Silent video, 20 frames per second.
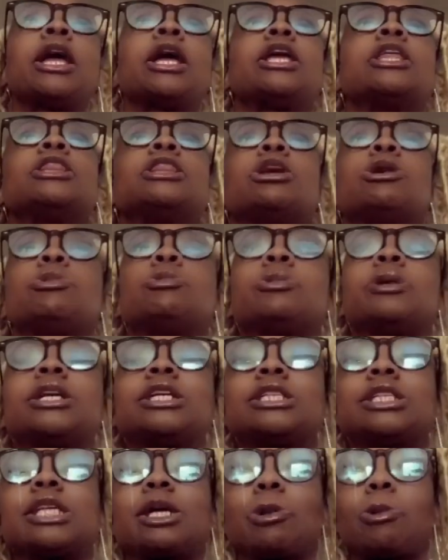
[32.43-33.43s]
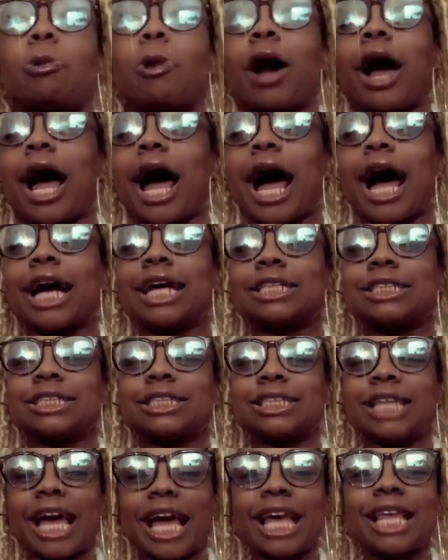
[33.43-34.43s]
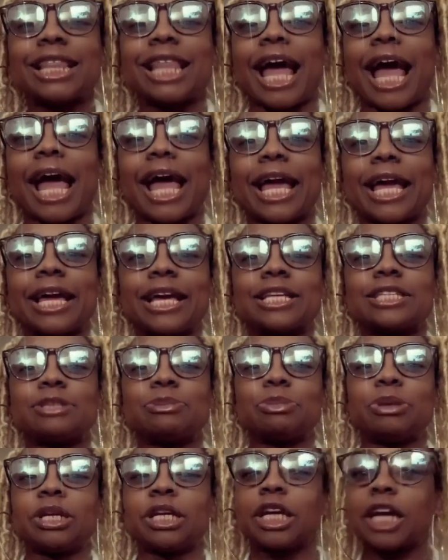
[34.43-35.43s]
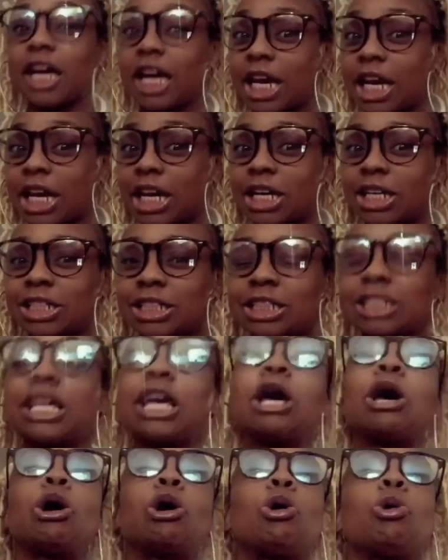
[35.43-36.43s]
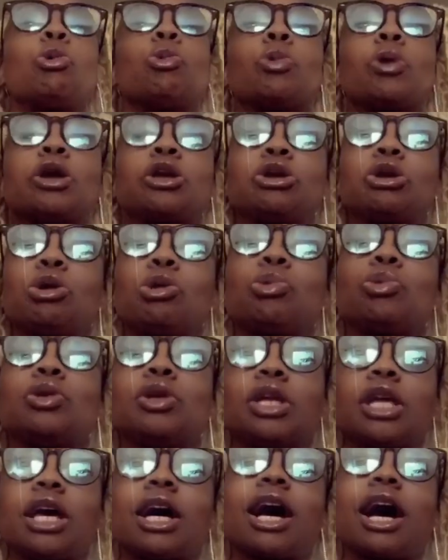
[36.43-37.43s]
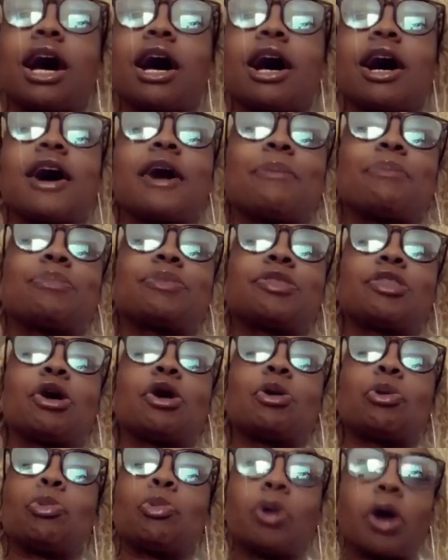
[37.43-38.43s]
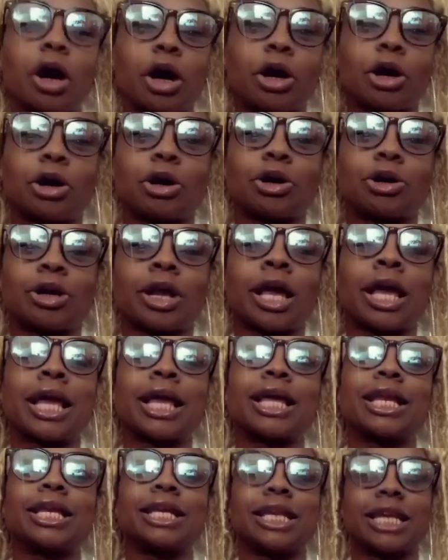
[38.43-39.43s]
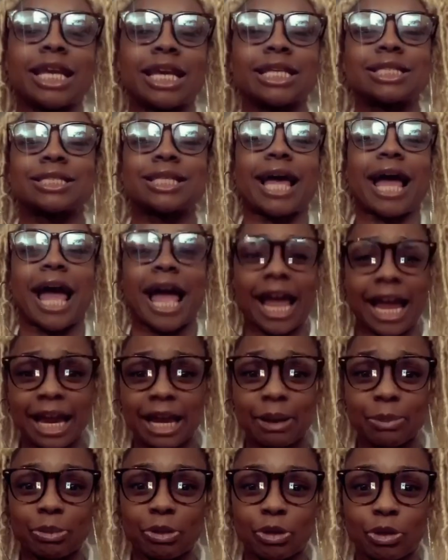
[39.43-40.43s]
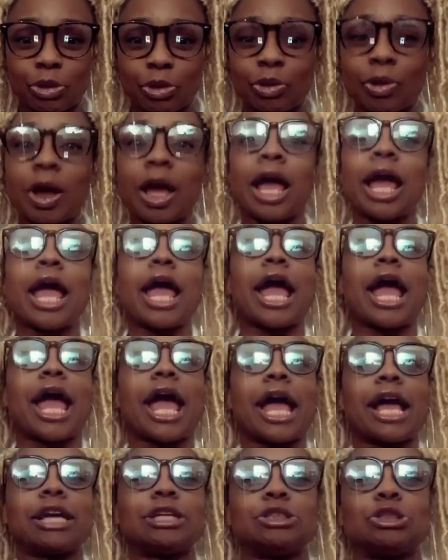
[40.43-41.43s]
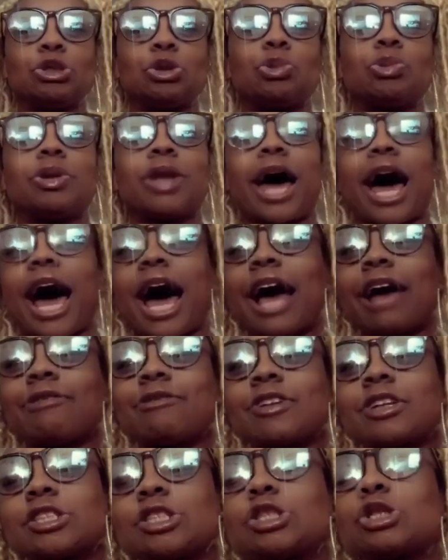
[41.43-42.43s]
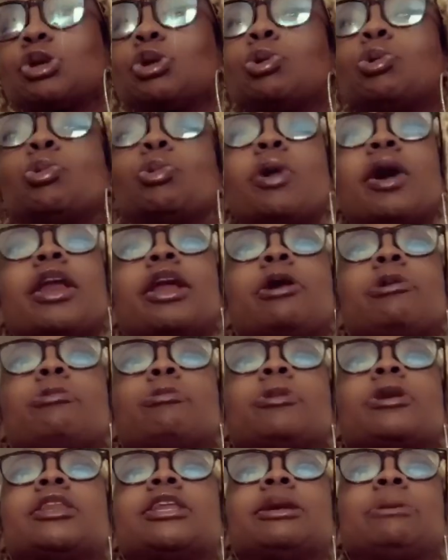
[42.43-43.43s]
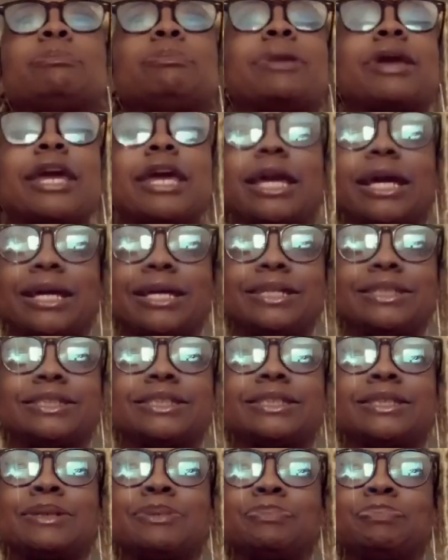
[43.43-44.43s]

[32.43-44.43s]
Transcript: The reason why I say that is because when you look up the word disabled and you dive into what it really means,